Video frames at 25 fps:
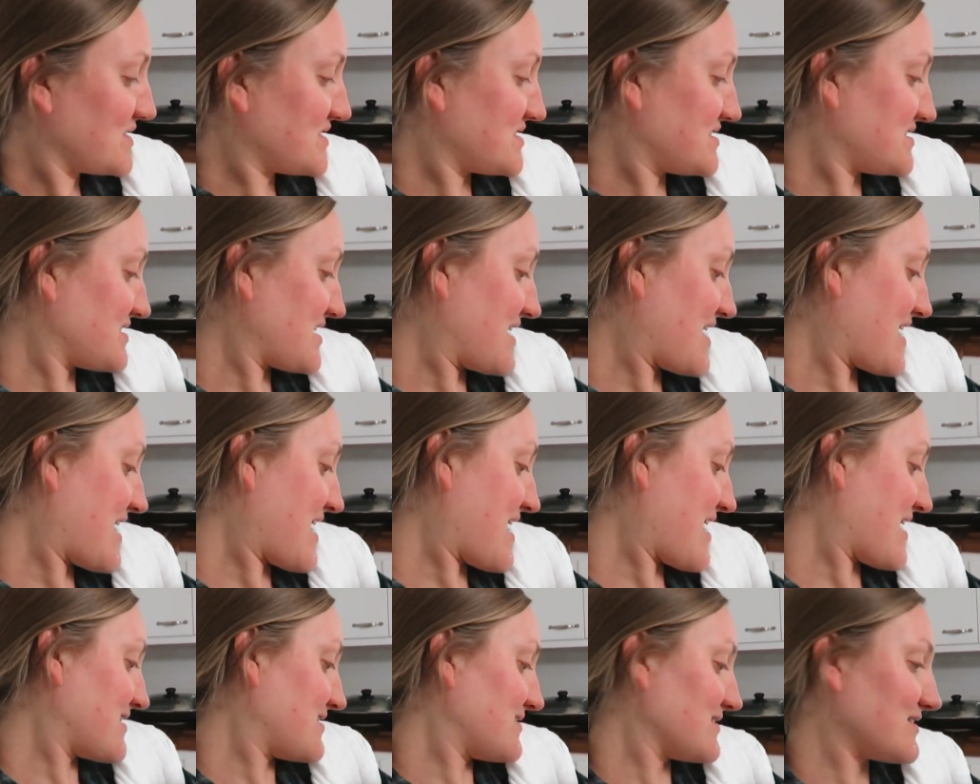He'll be
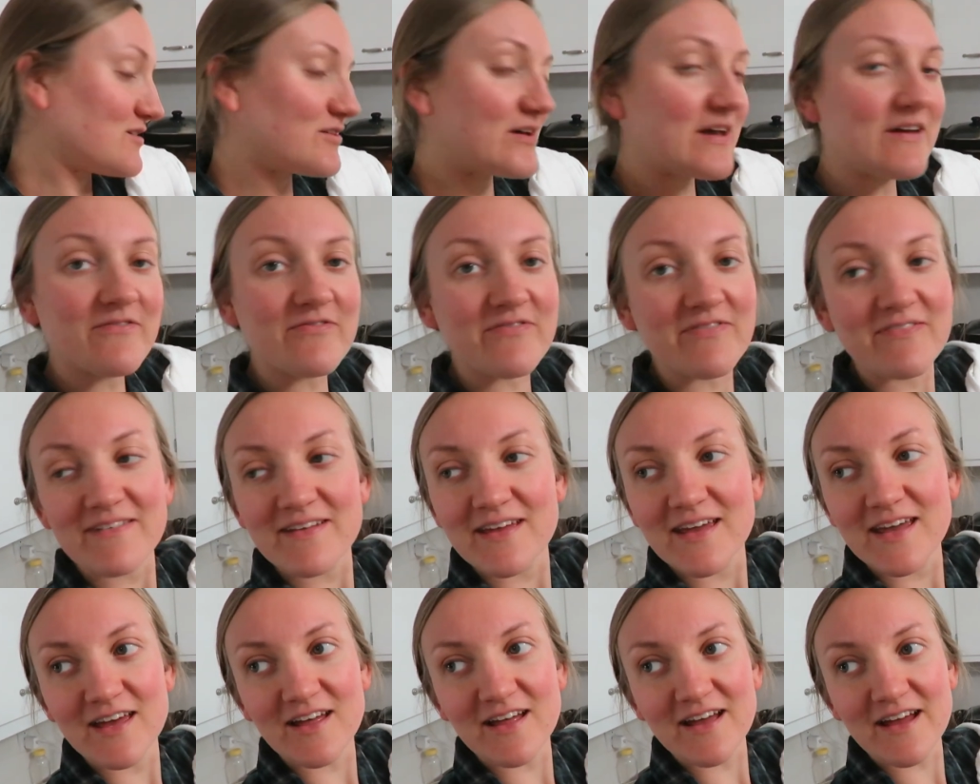sad. He'll
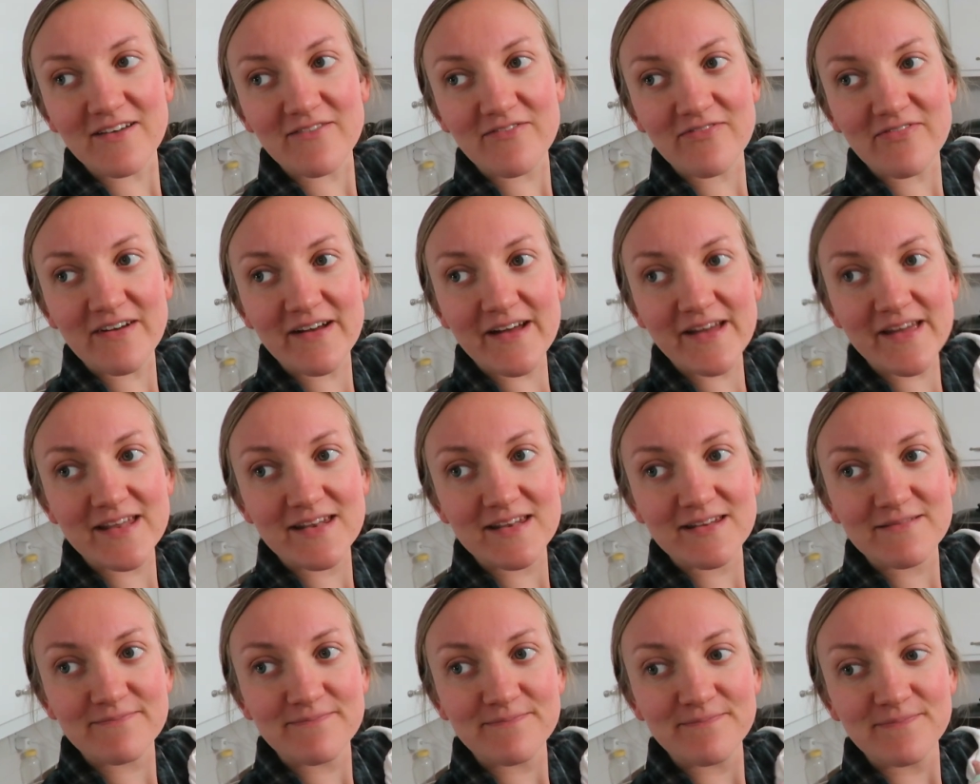have, he'll have
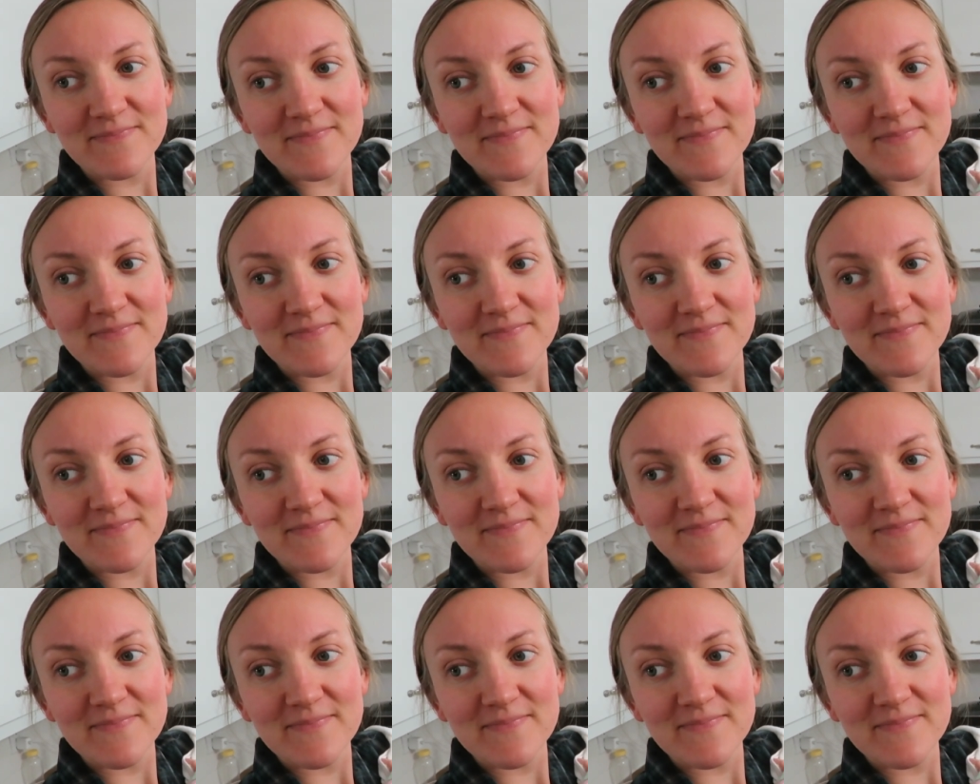fun.